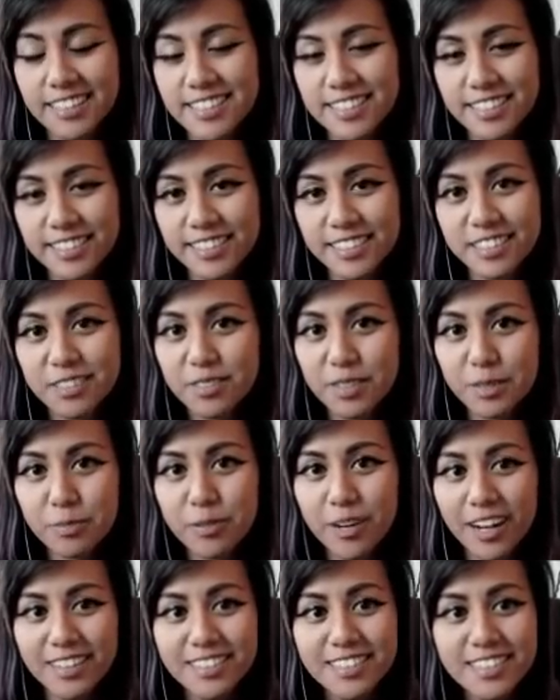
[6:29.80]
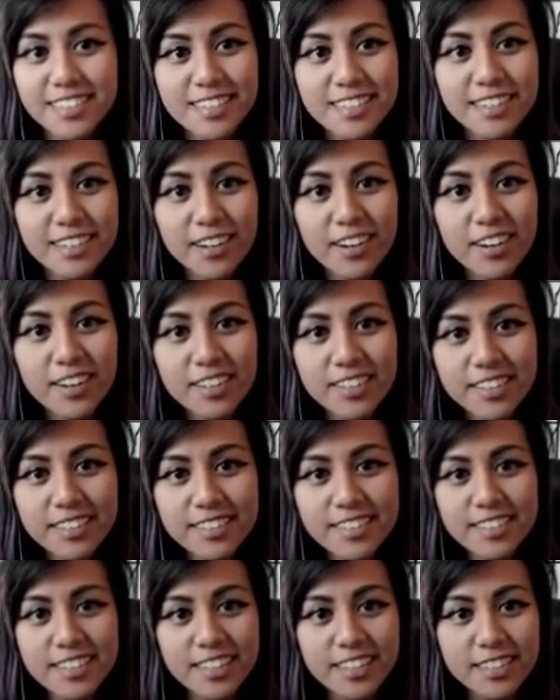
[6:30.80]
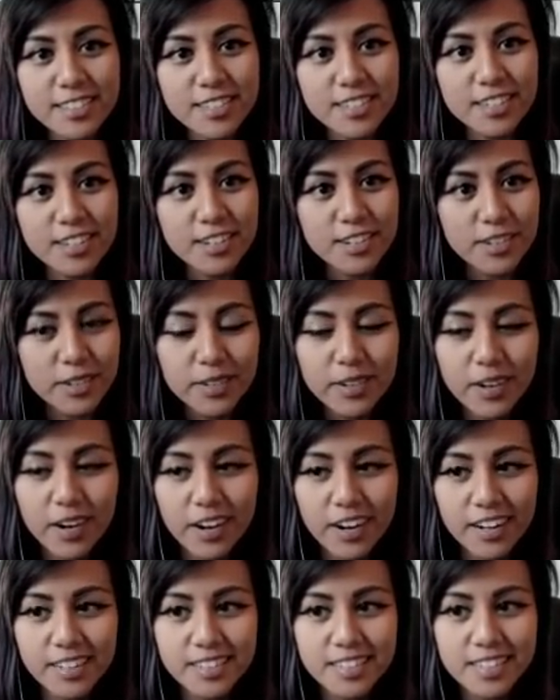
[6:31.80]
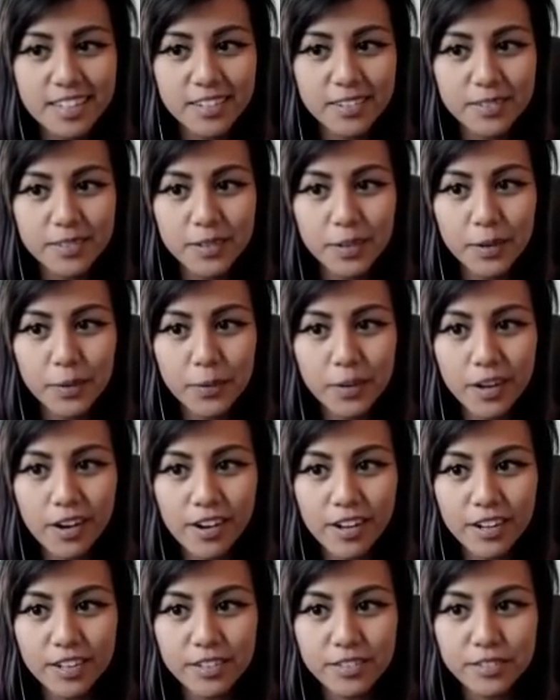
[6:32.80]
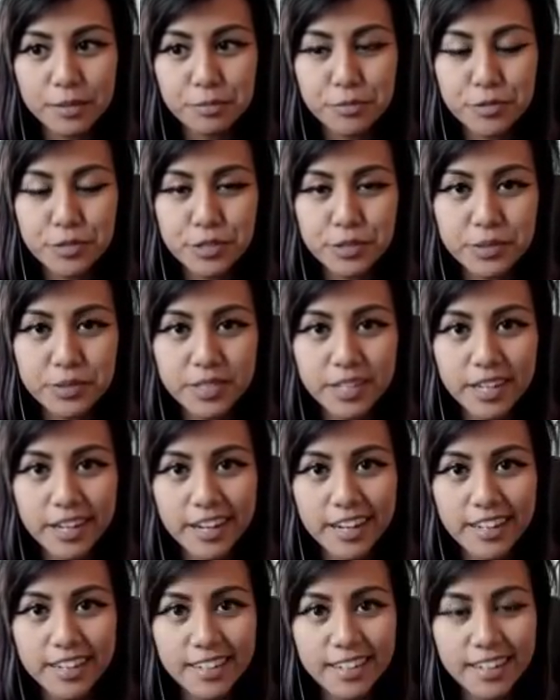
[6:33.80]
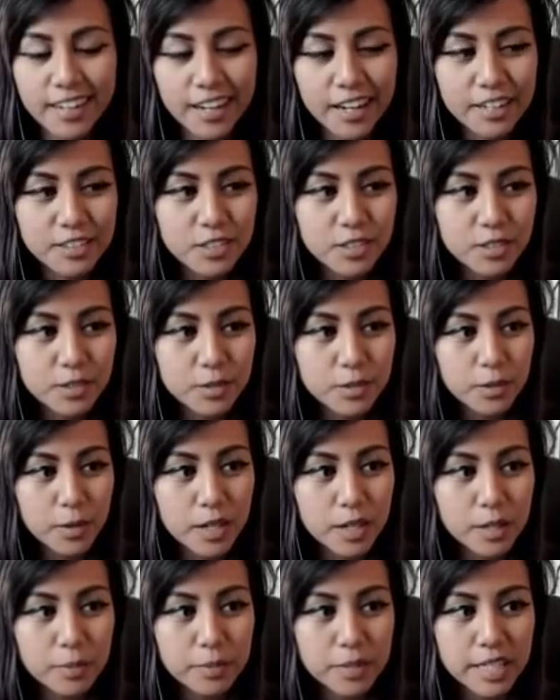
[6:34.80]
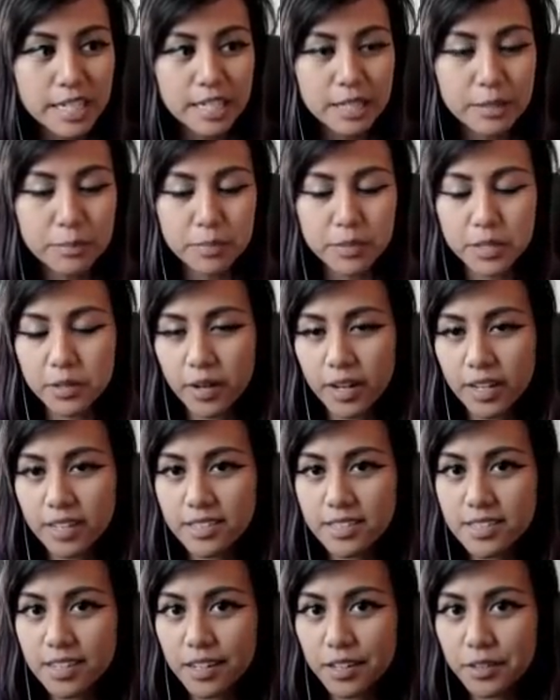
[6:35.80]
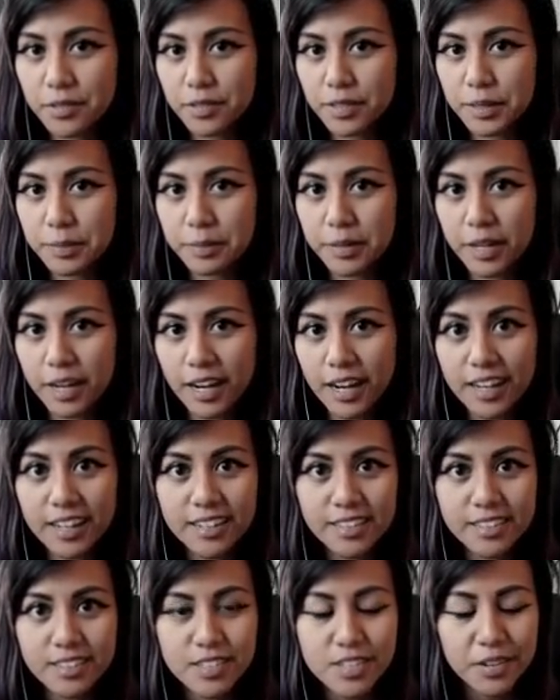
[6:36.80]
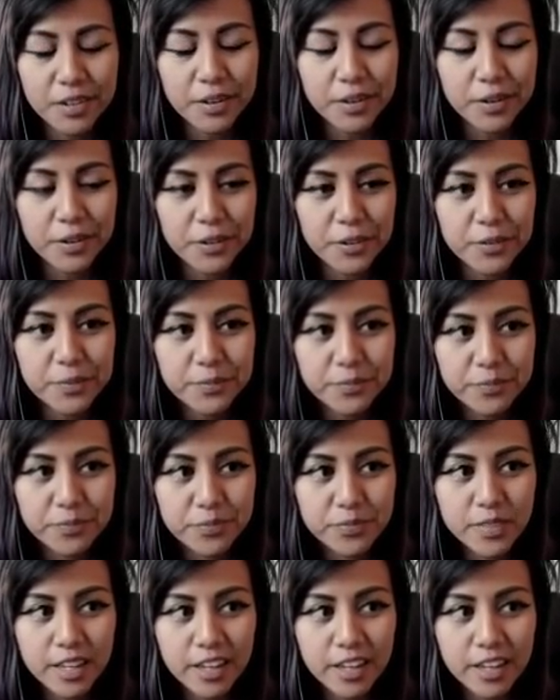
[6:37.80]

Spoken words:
I still need to be practicing all these like synchro cards. I don't know what all of them do yet. I do want to play a Blue Eyes deck really bad, so